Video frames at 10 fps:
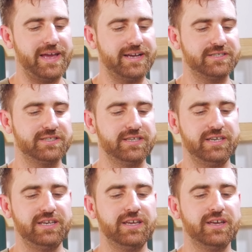
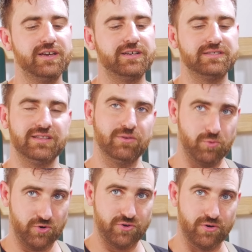actually is a little
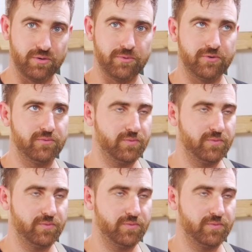more durable.